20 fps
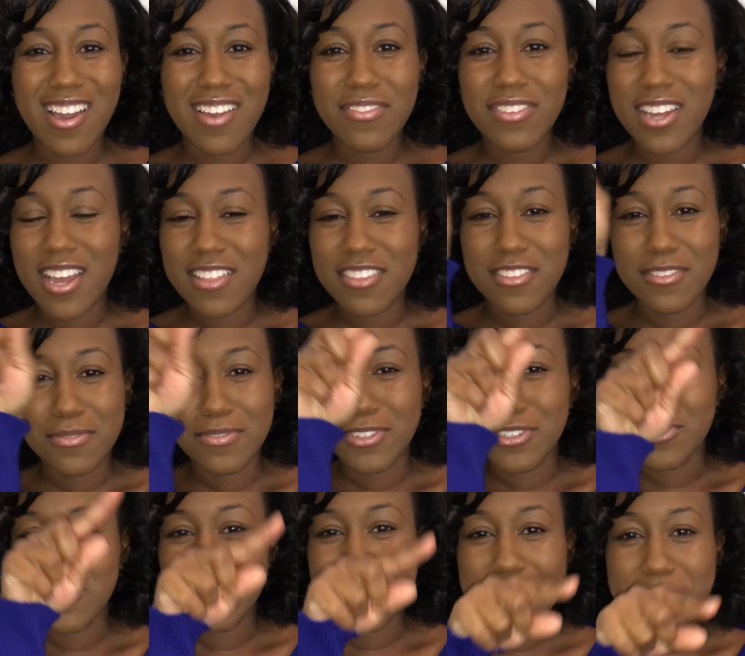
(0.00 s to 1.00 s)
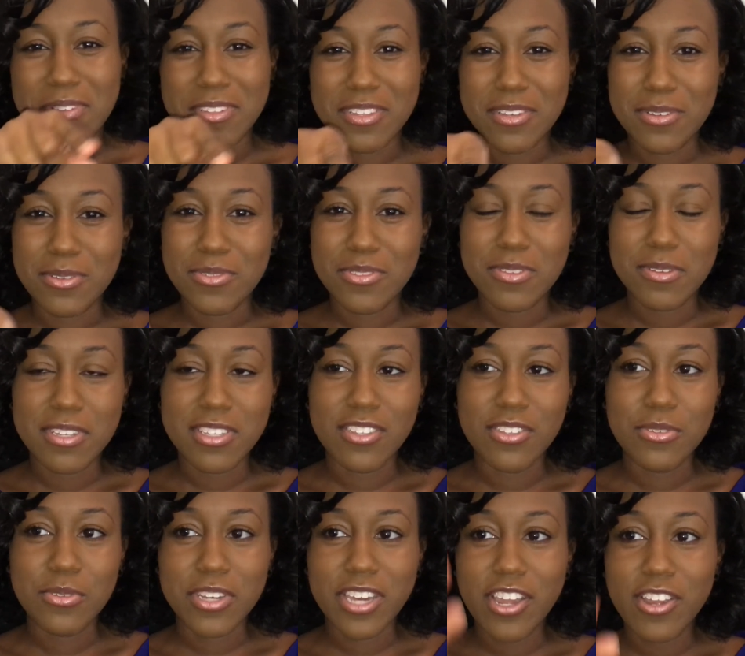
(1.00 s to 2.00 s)
I forgot the official name of those. It's
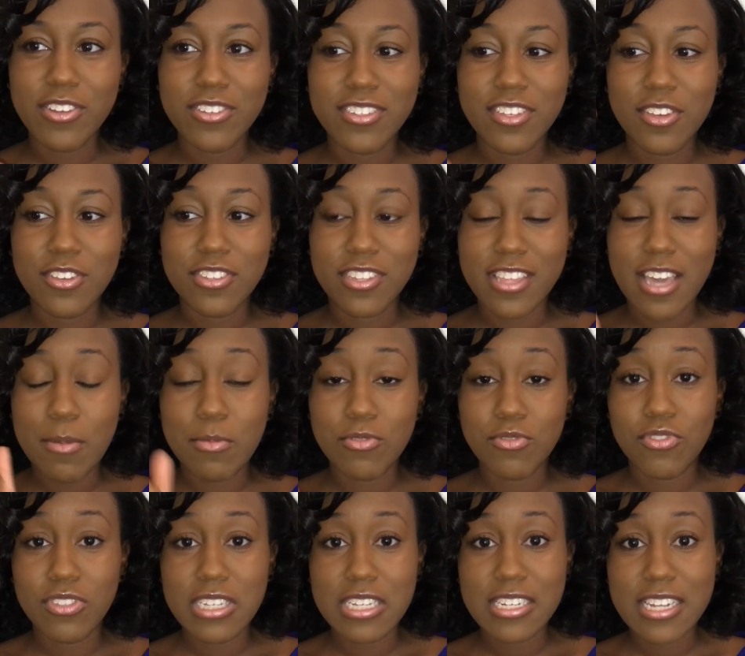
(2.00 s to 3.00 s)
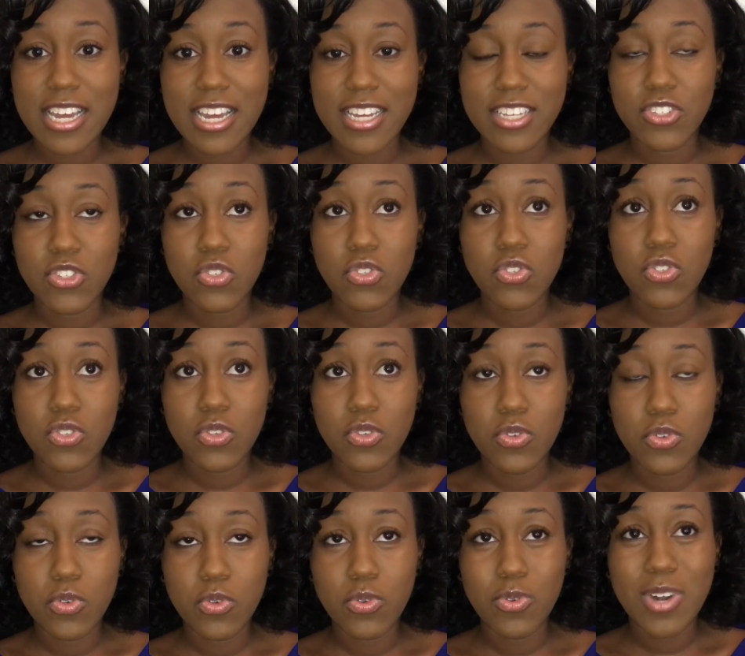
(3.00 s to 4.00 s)
a little carousel, so that was really nice
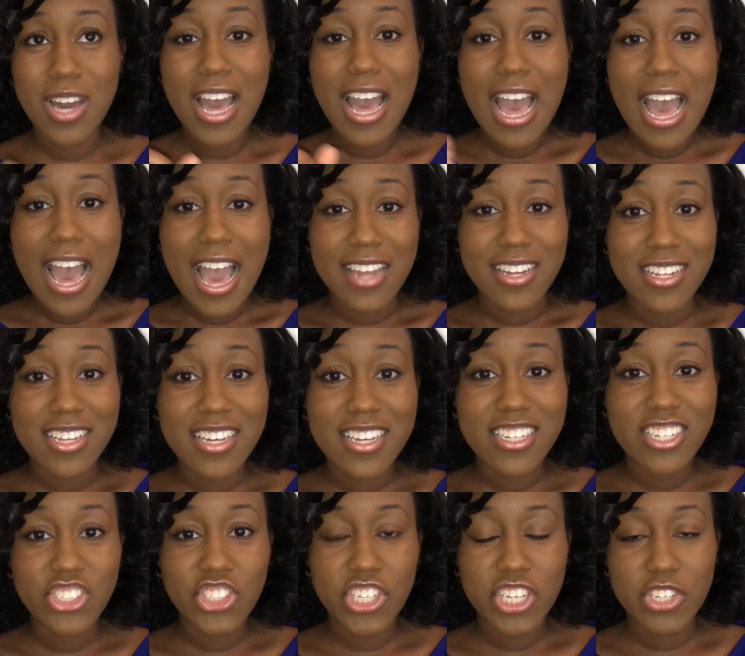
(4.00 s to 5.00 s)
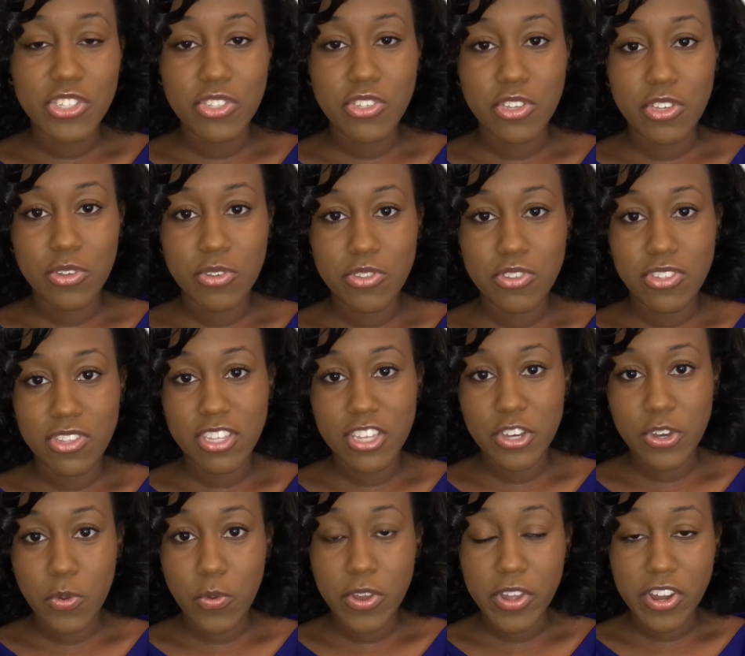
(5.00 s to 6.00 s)
too. I didn't get a chance to go to
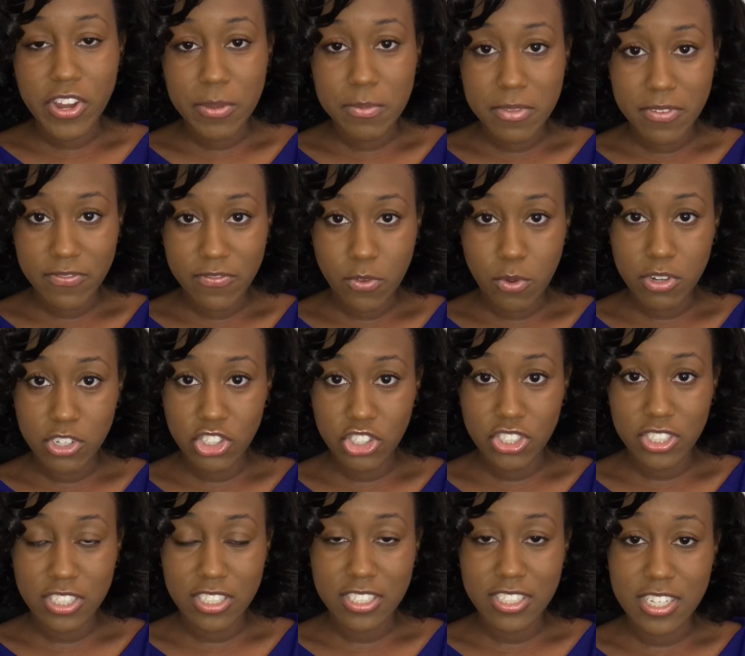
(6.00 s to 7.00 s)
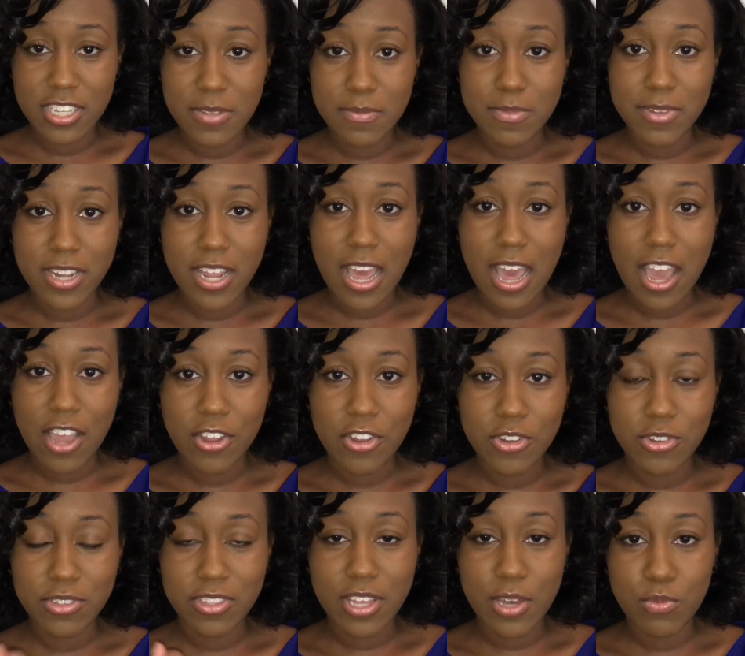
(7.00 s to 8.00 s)
the aquarium, unfortunately, but I
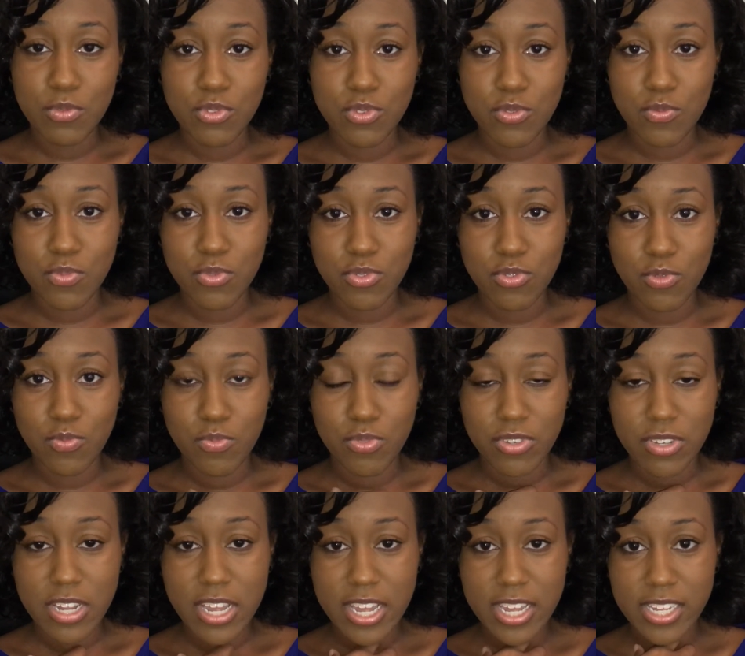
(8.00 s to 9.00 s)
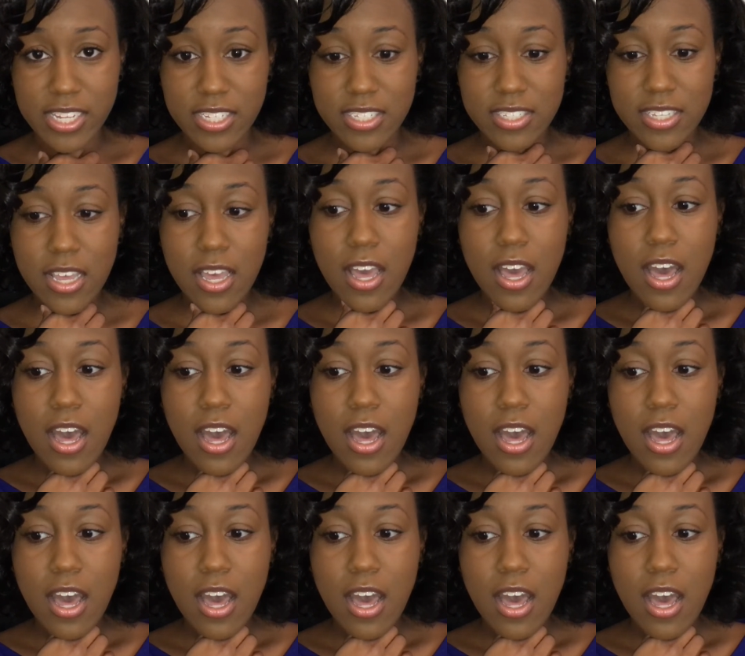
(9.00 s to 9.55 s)
heard that was super, super nice.